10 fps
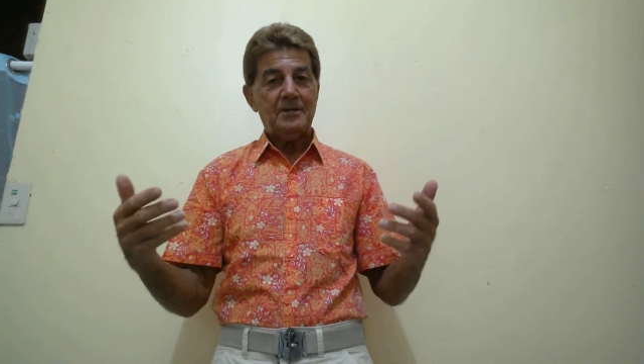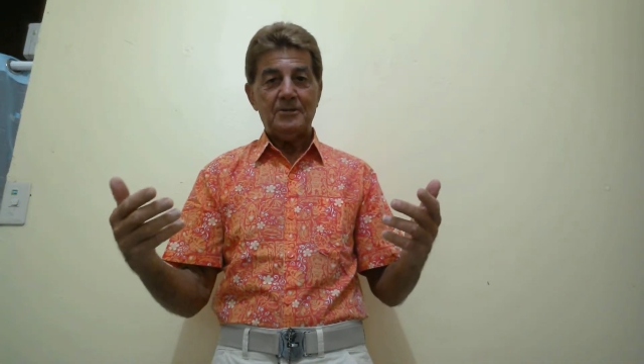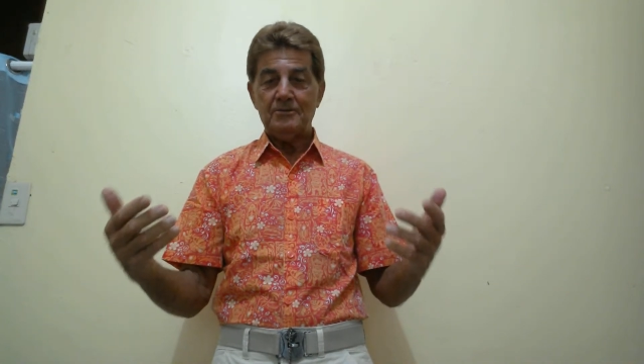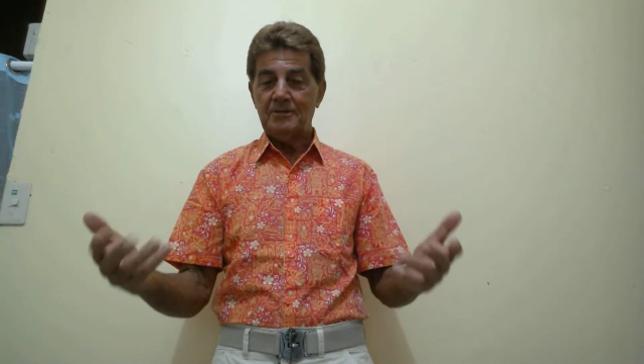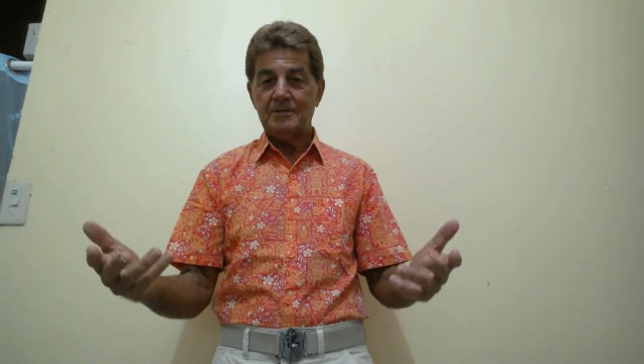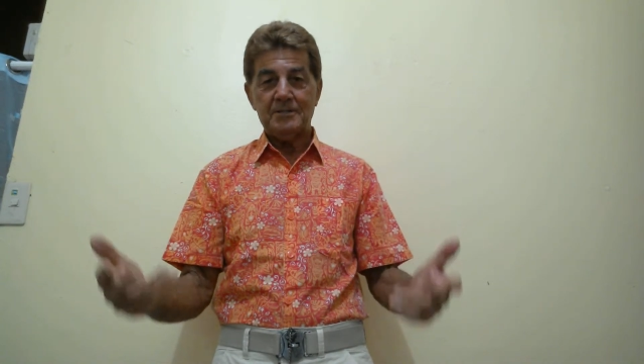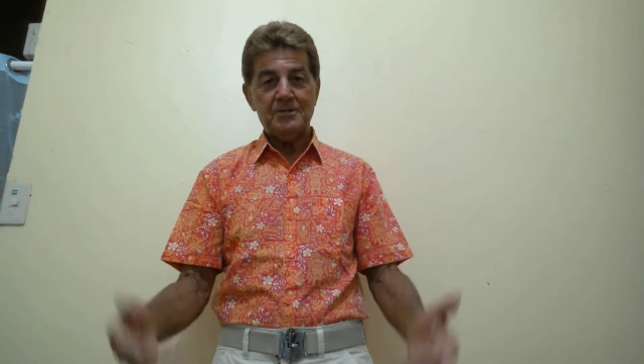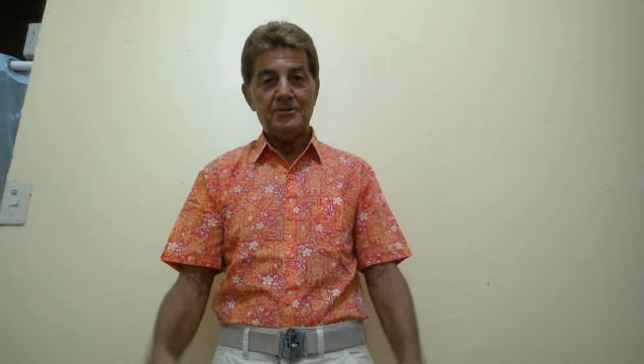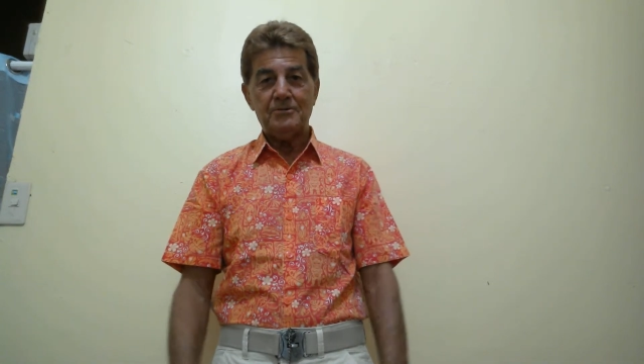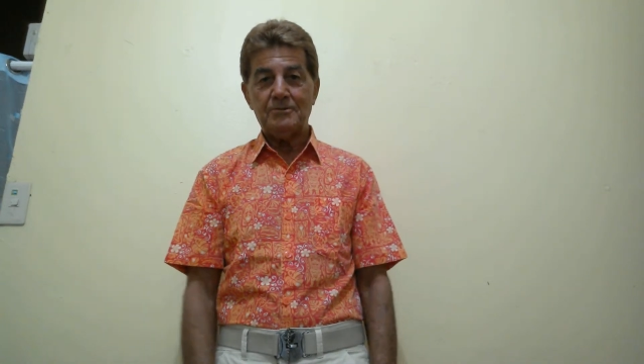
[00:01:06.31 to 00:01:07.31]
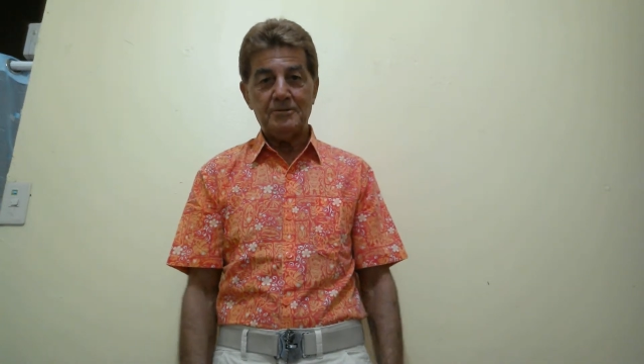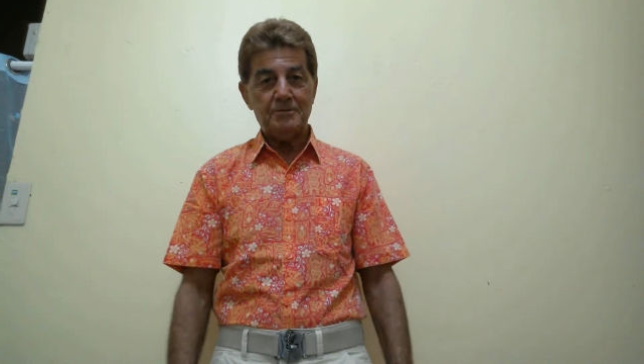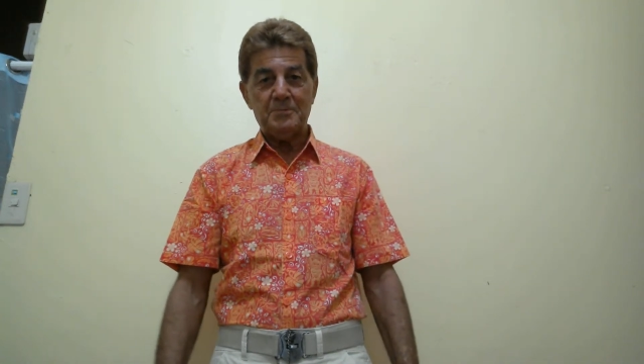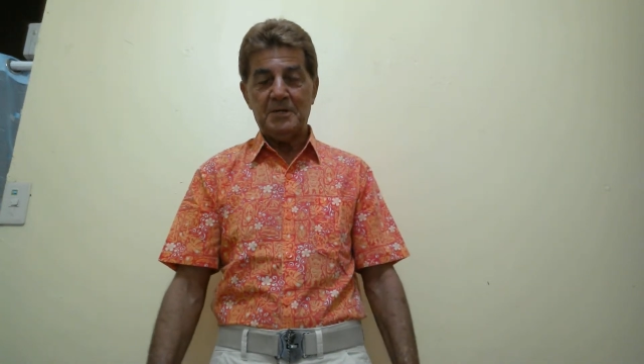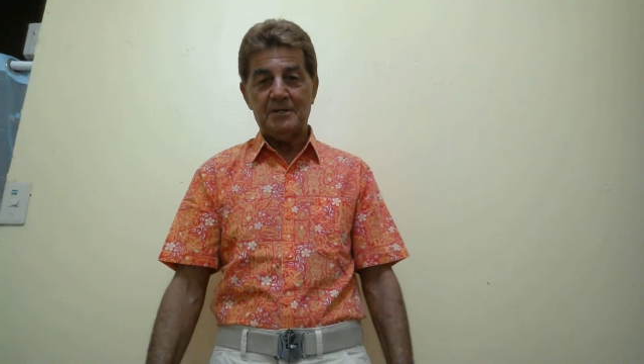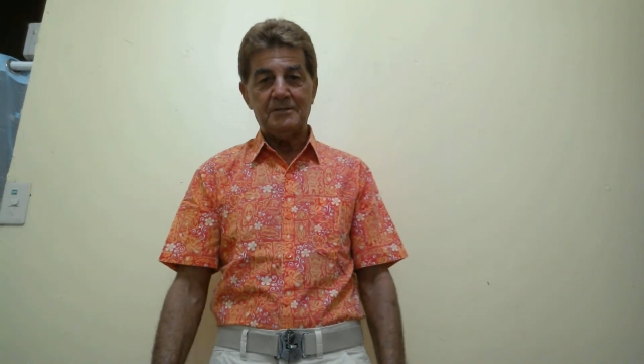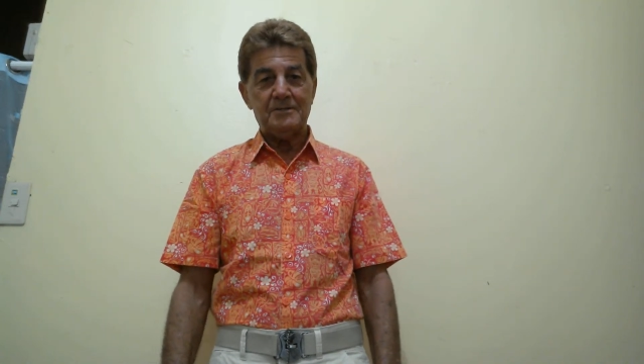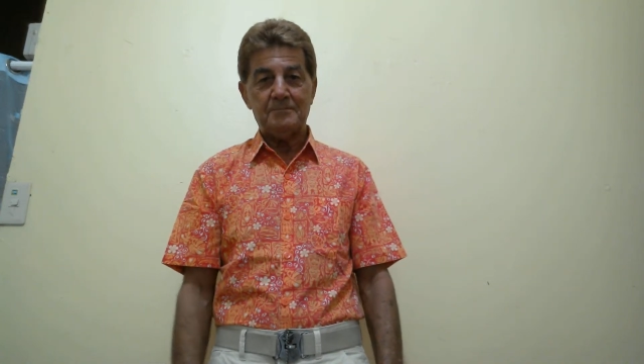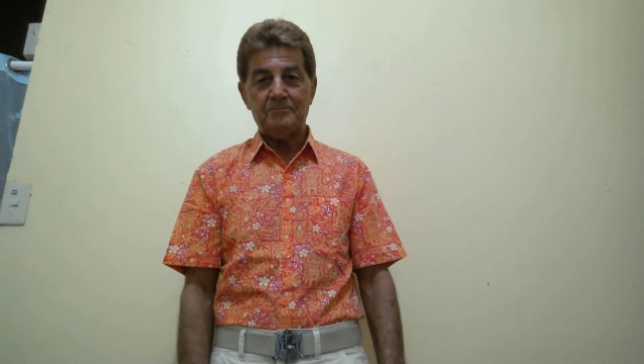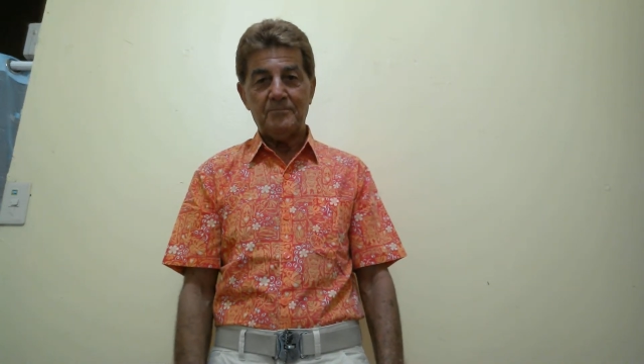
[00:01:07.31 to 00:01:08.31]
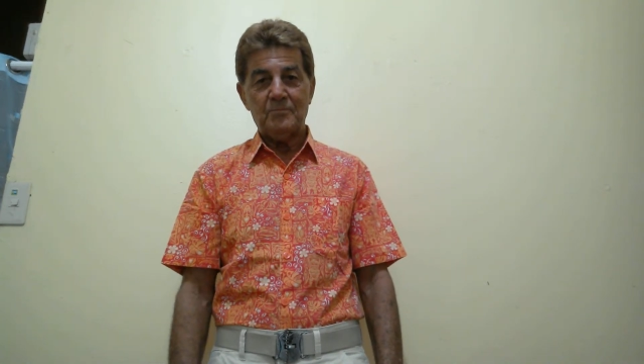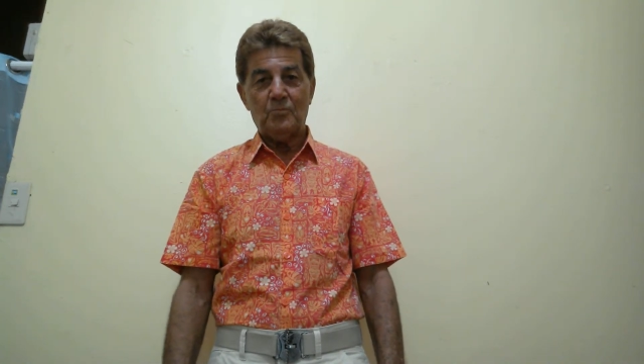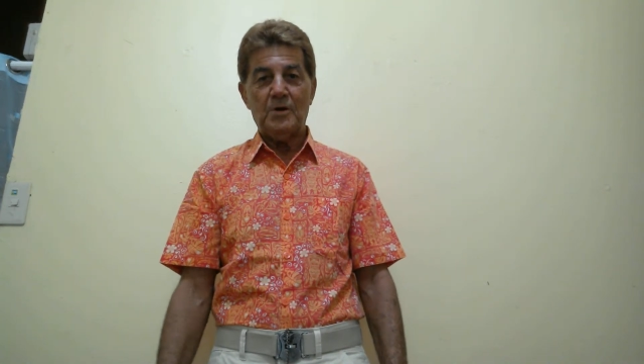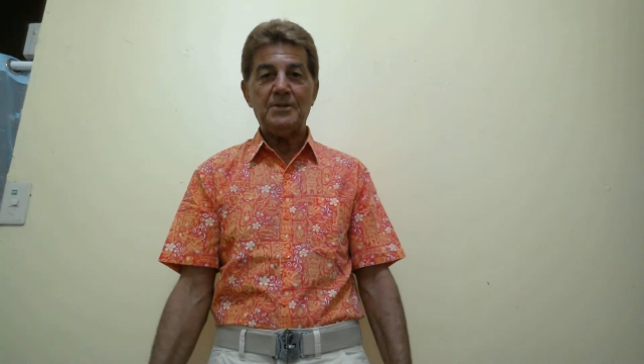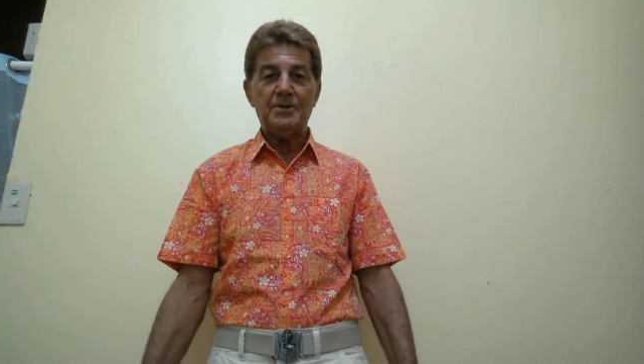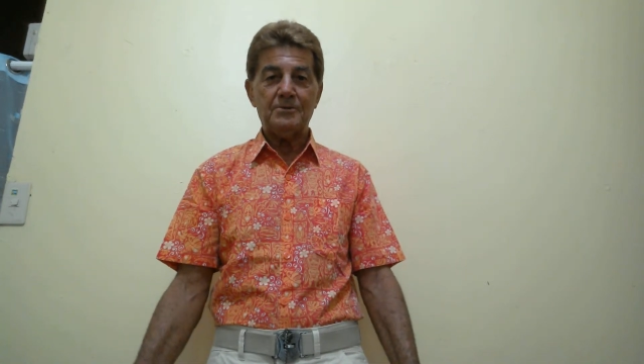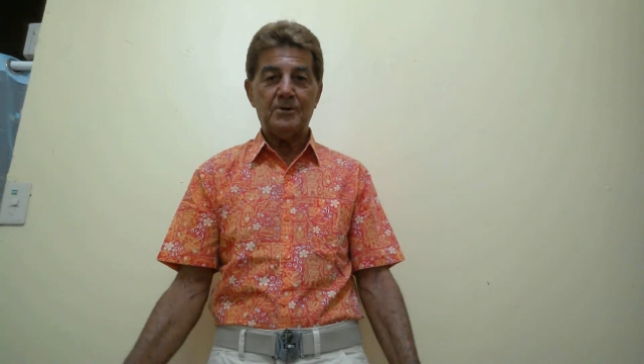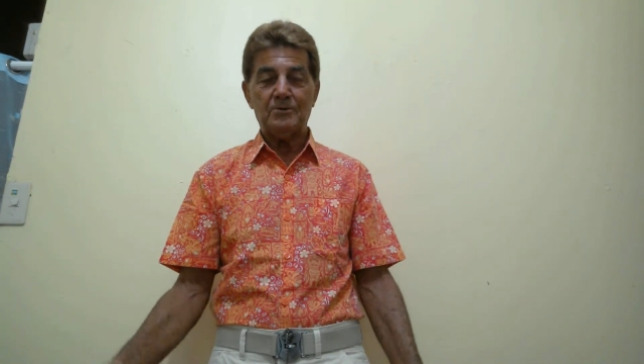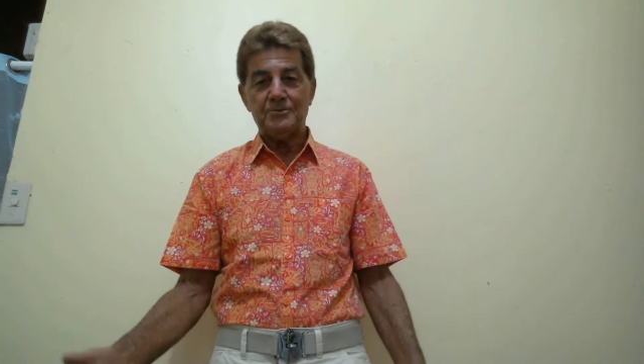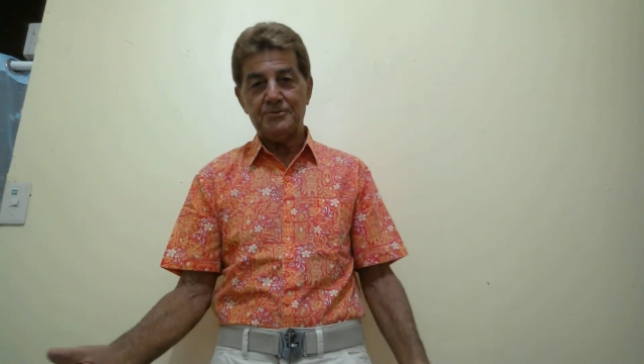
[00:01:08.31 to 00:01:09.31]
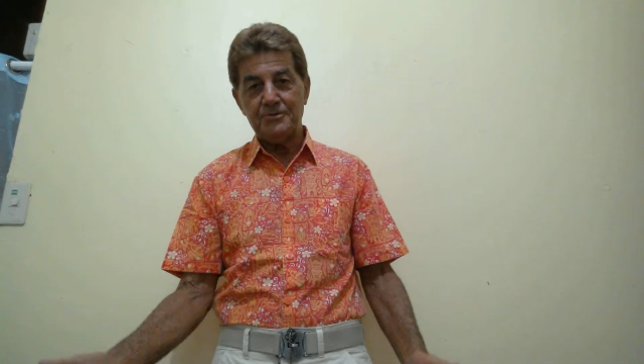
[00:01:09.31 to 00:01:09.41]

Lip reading: You look at these YouTube kids, 1 year old,